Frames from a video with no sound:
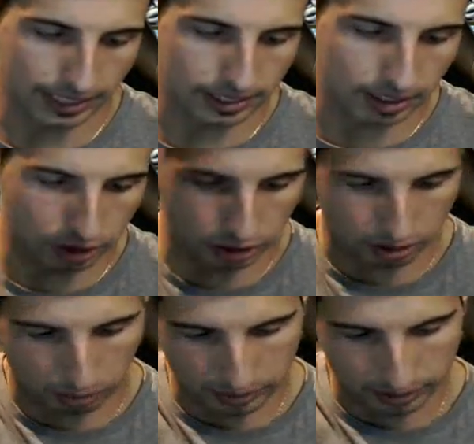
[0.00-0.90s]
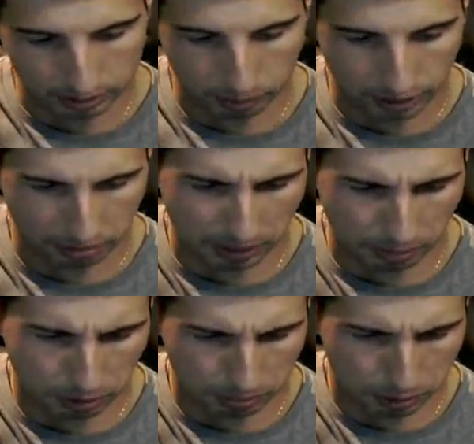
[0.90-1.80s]
if we can play with this, we're gonna be able
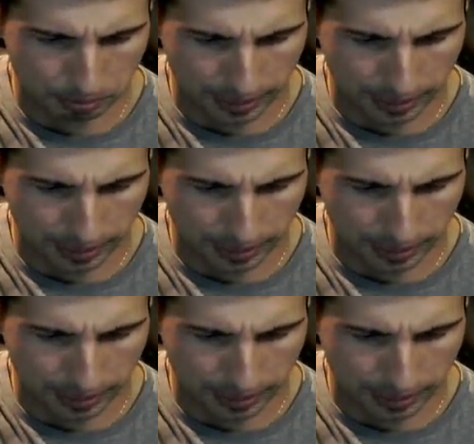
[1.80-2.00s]
to push back